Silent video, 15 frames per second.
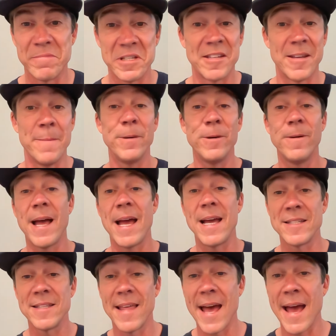Simple
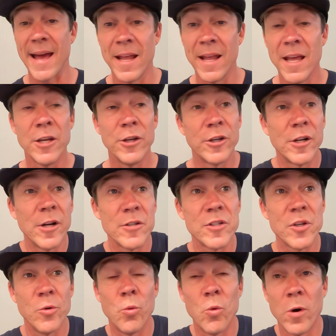as that. You can
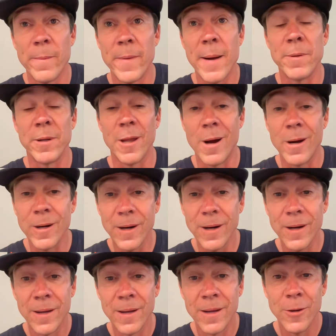also warm up
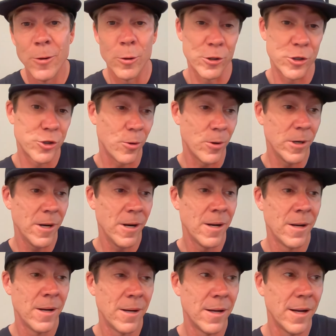longer or shorter.
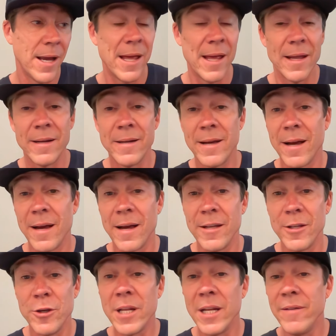And
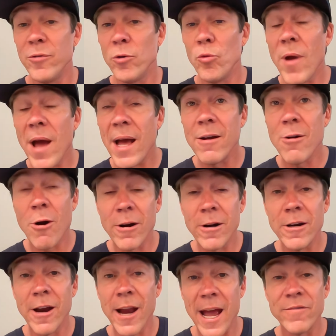you can even ride
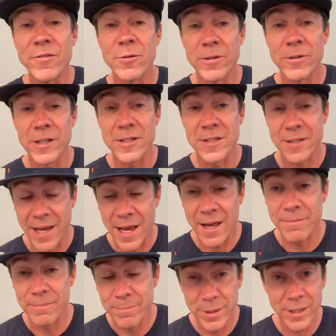harder afterwards. Yeah,
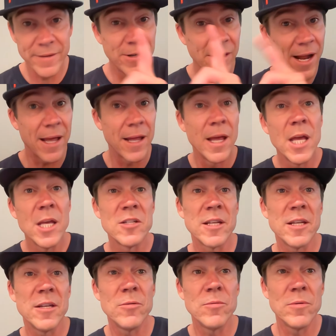believe it or not.
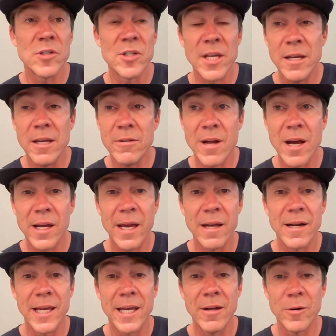Say you knock out
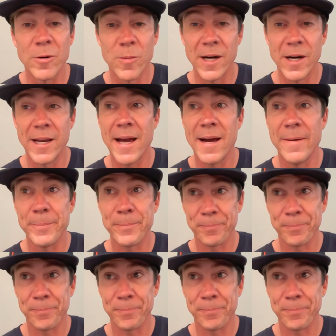a killer workout.